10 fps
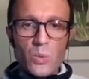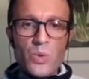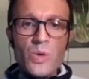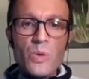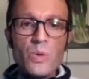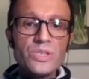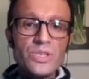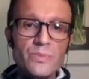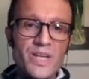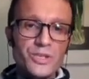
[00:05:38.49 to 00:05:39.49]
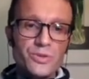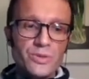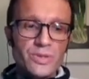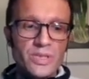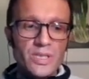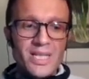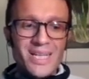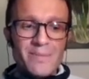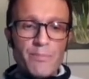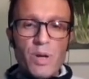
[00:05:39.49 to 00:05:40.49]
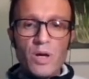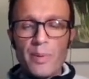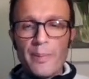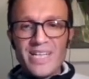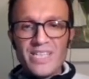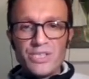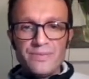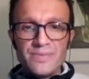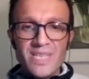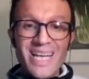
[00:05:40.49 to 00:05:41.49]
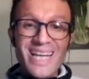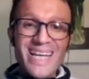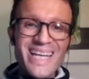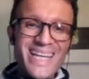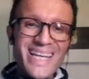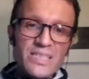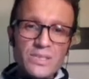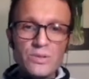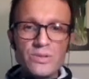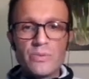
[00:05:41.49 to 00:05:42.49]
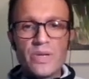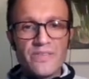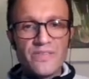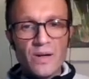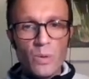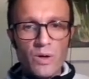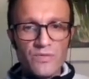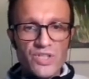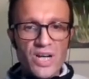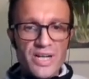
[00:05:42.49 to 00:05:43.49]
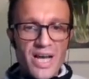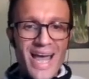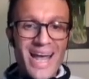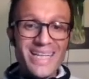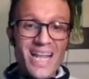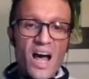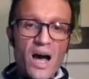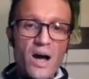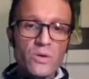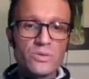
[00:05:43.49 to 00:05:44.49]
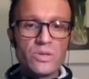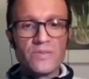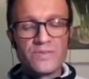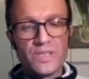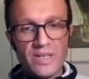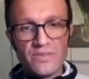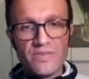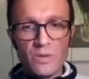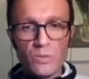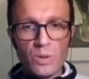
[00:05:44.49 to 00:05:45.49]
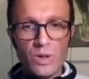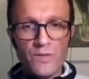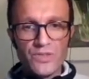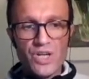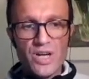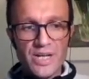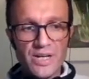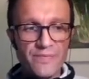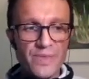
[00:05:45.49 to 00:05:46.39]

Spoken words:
We want to measure block propagation into the Great Firewall of China and out of the Great Firewall of China.